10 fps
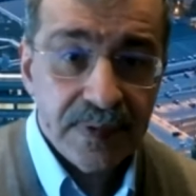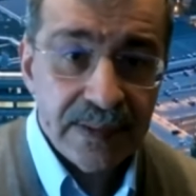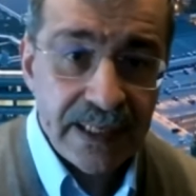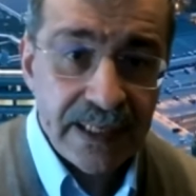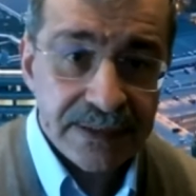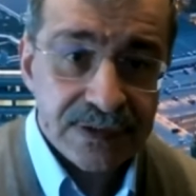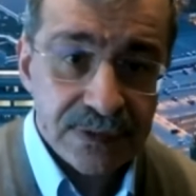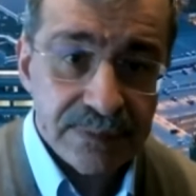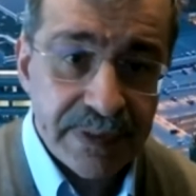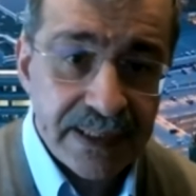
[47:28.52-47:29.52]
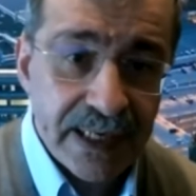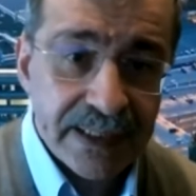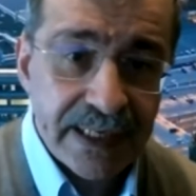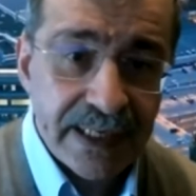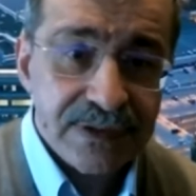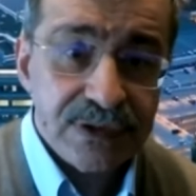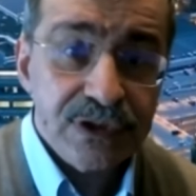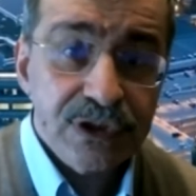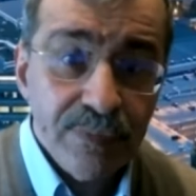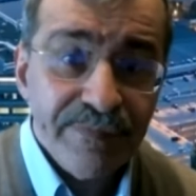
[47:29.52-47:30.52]
cancer, pancreatic cancer
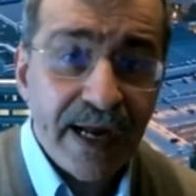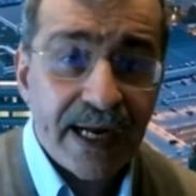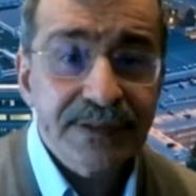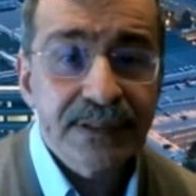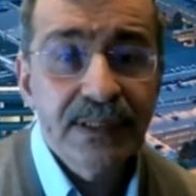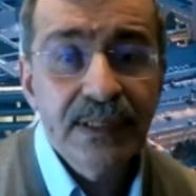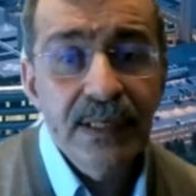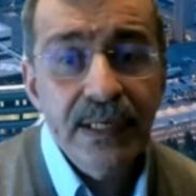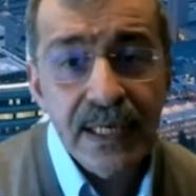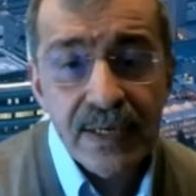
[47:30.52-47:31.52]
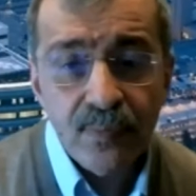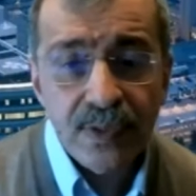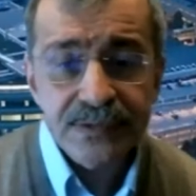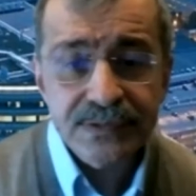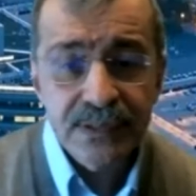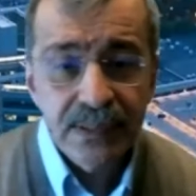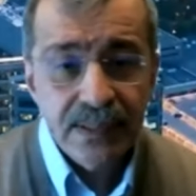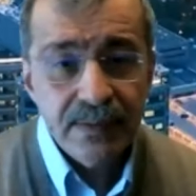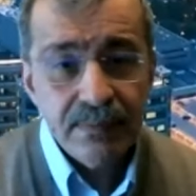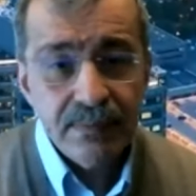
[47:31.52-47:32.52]
so fast? It was,
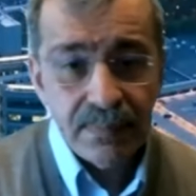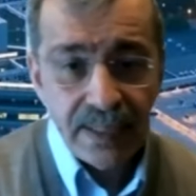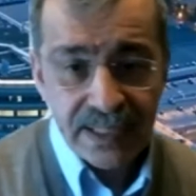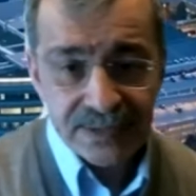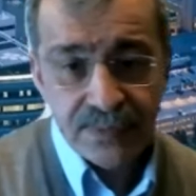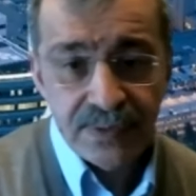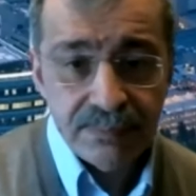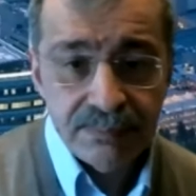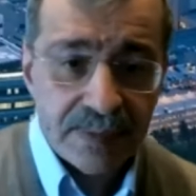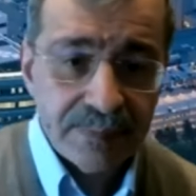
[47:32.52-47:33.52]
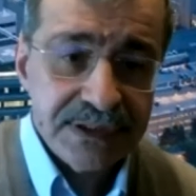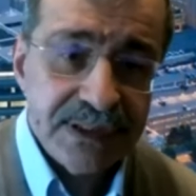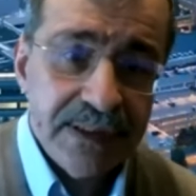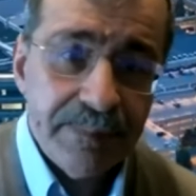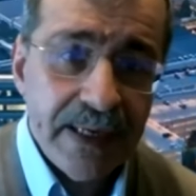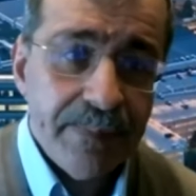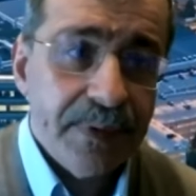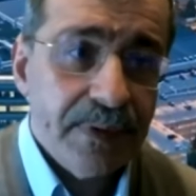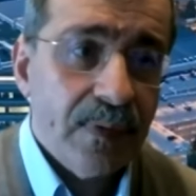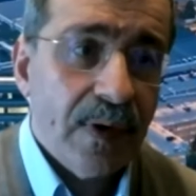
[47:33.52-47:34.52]
as we published in the
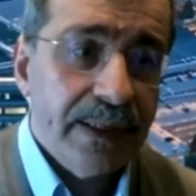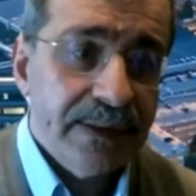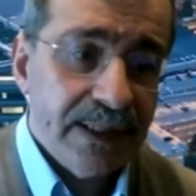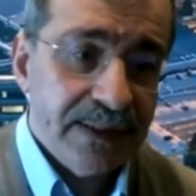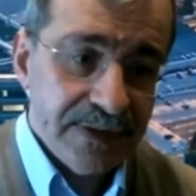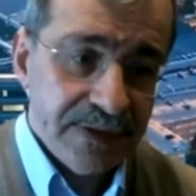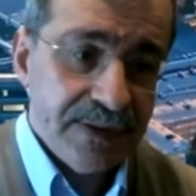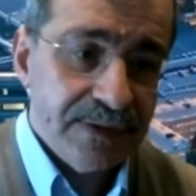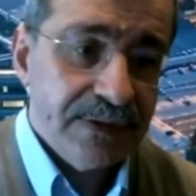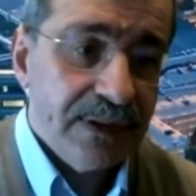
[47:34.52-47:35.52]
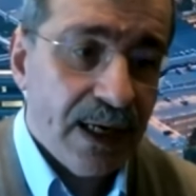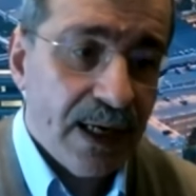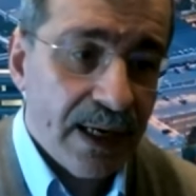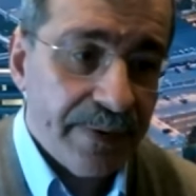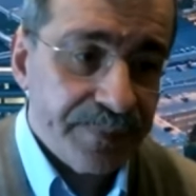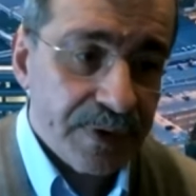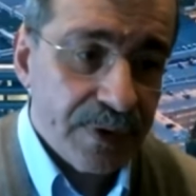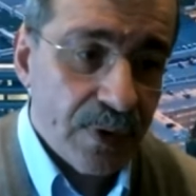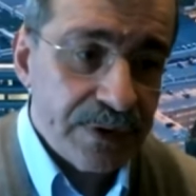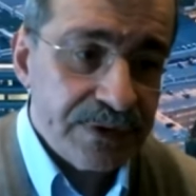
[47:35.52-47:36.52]
paper, and it didn't um,
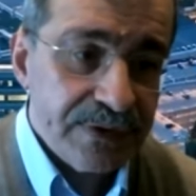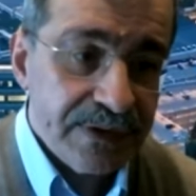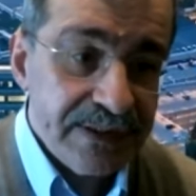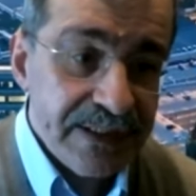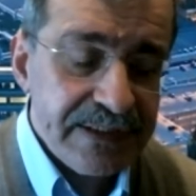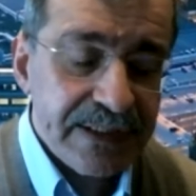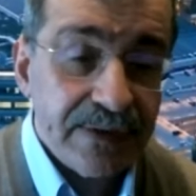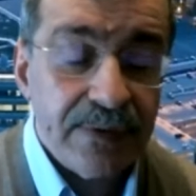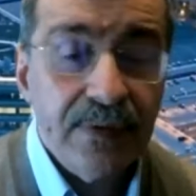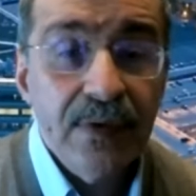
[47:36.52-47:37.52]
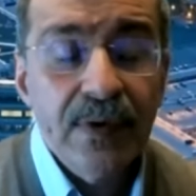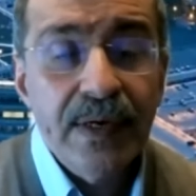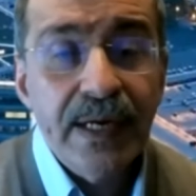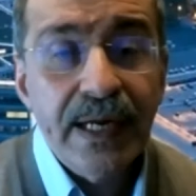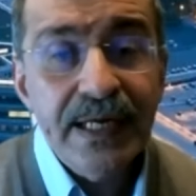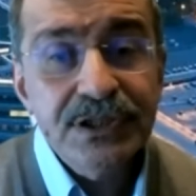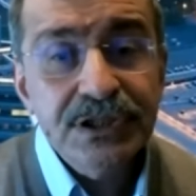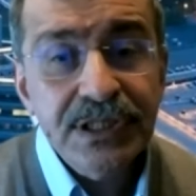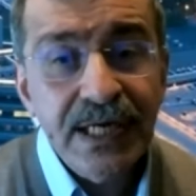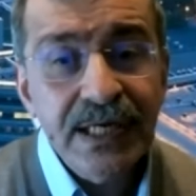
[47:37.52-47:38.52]
go into the detail, it
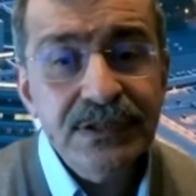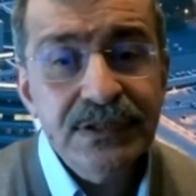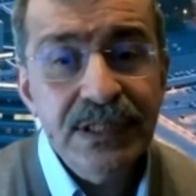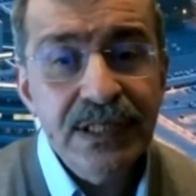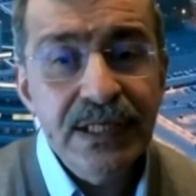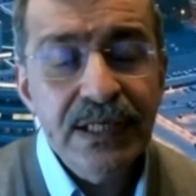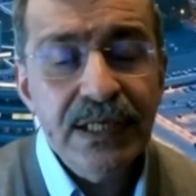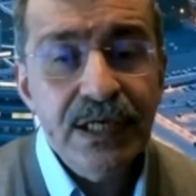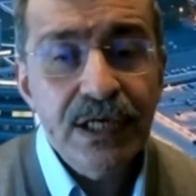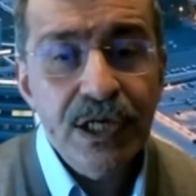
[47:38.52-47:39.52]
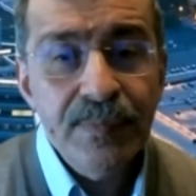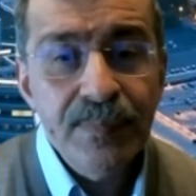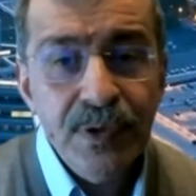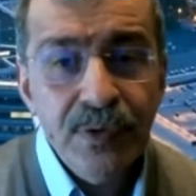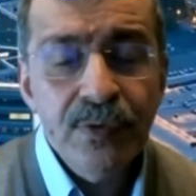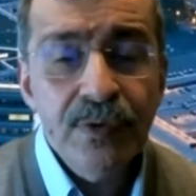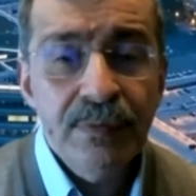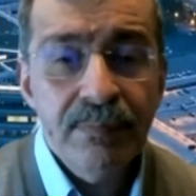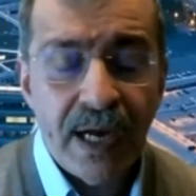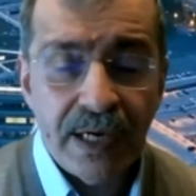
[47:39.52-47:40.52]
changed the
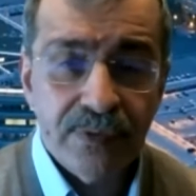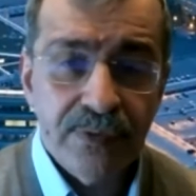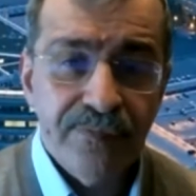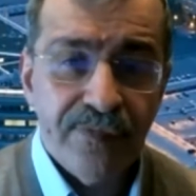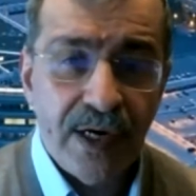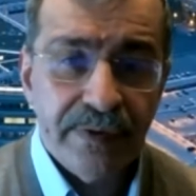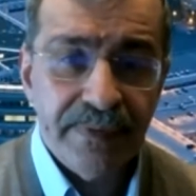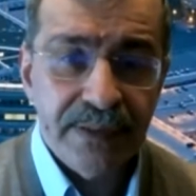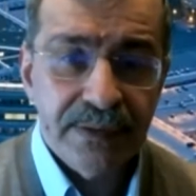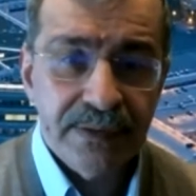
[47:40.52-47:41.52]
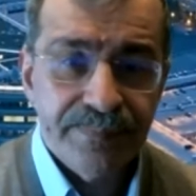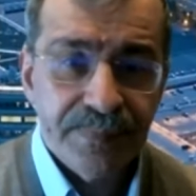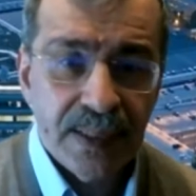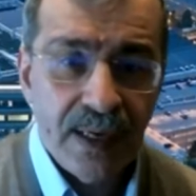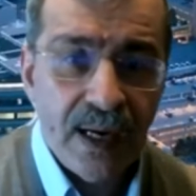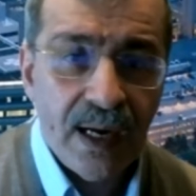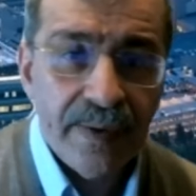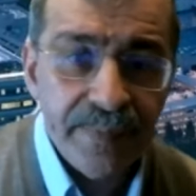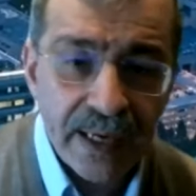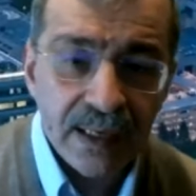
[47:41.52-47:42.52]
immune microenvironment. Uh,
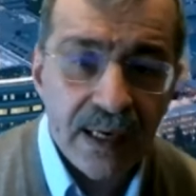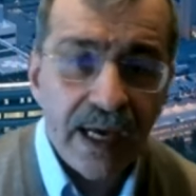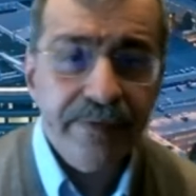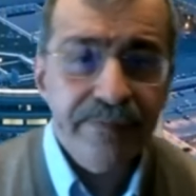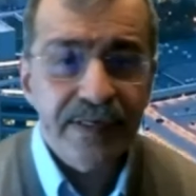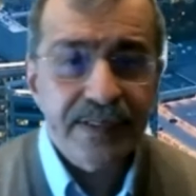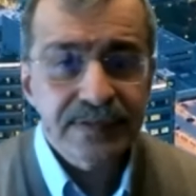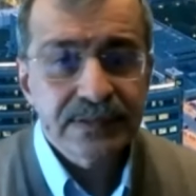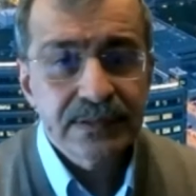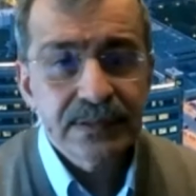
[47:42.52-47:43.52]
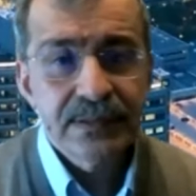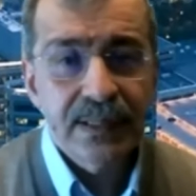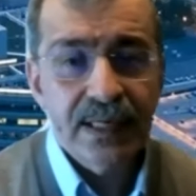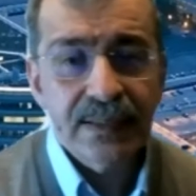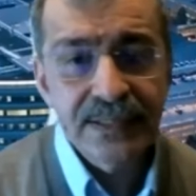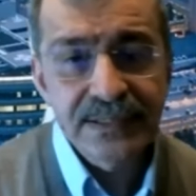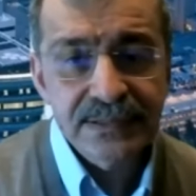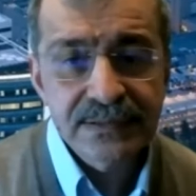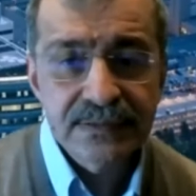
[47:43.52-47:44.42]
a lot of us, at least